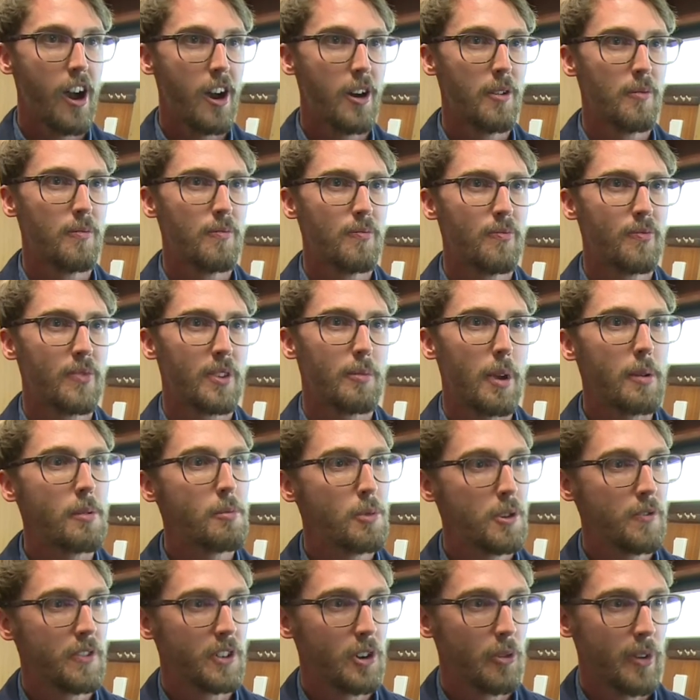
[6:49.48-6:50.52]
Maybe
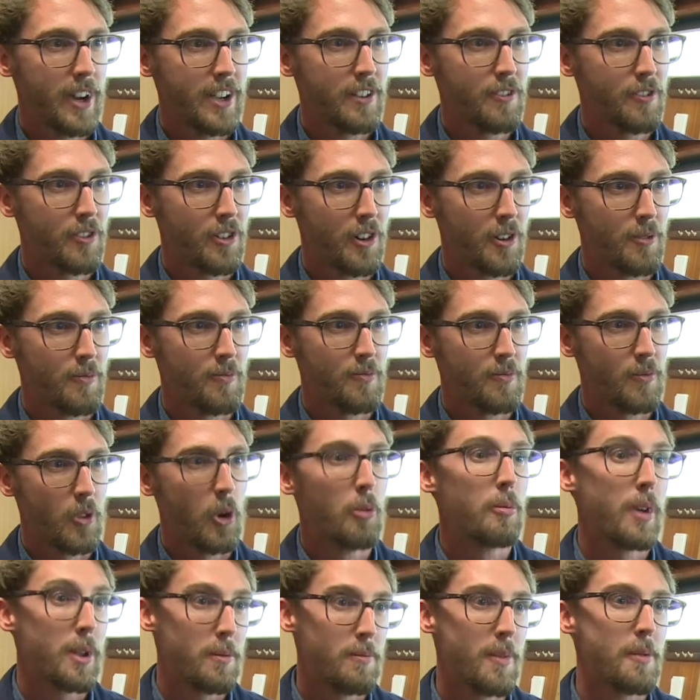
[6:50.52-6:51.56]
moving away from, or
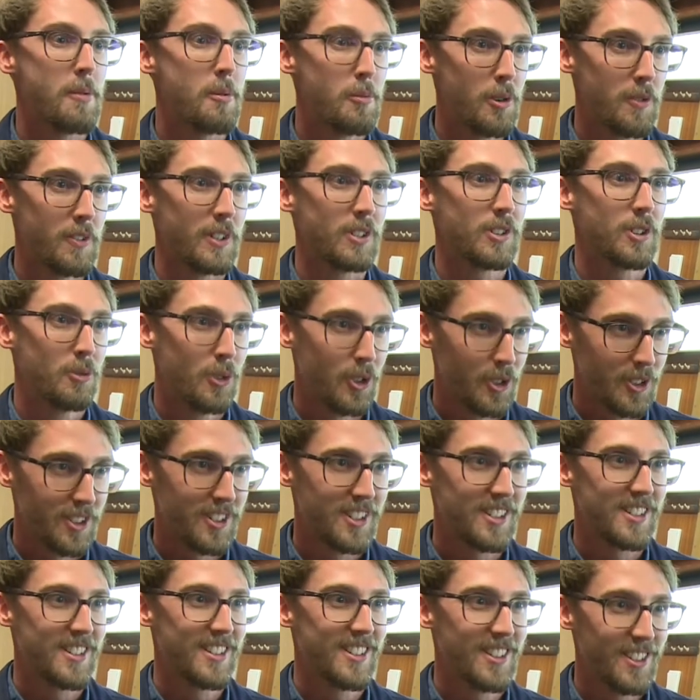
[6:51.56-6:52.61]
maybe moving
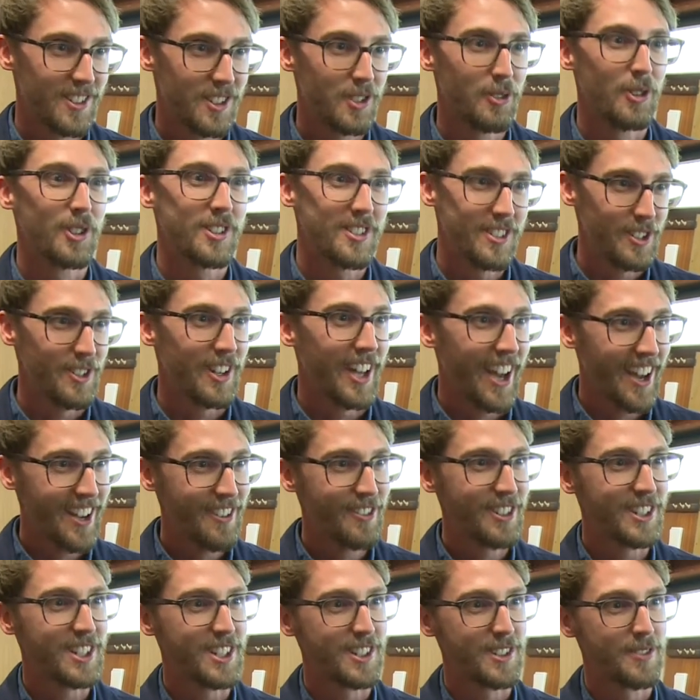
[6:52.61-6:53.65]
towards the UK,
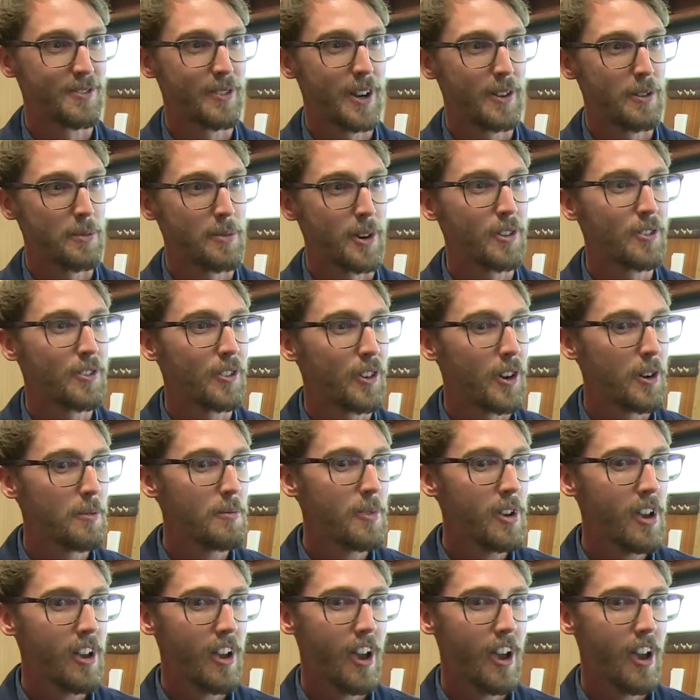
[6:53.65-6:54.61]
which is where we're both from.